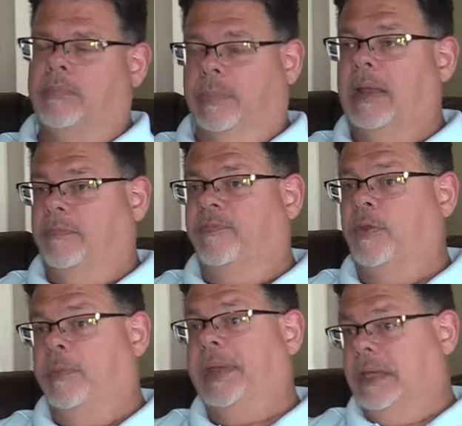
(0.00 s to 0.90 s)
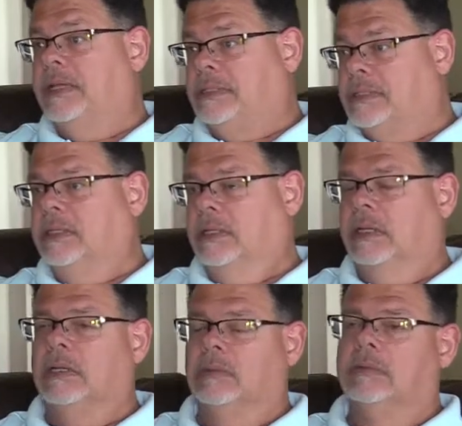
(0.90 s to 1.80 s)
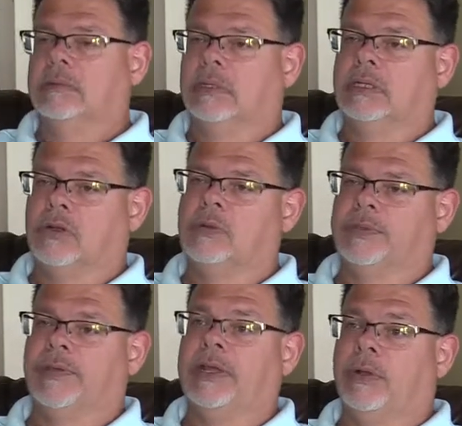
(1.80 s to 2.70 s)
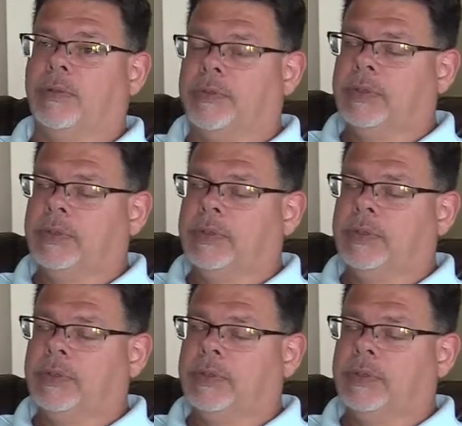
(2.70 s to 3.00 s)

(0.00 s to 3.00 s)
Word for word: And for the best in terms of health.